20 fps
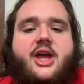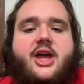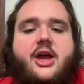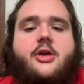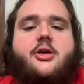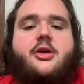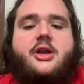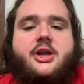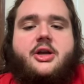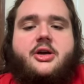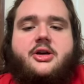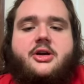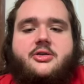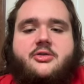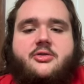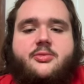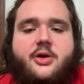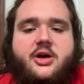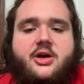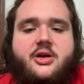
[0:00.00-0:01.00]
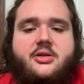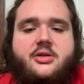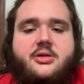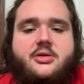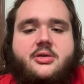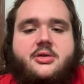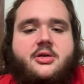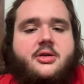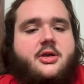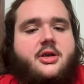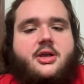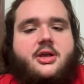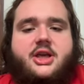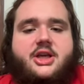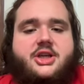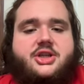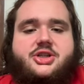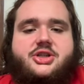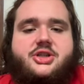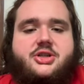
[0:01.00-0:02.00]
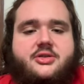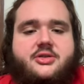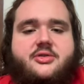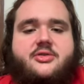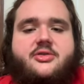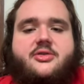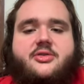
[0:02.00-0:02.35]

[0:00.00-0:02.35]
just they're the Bengals.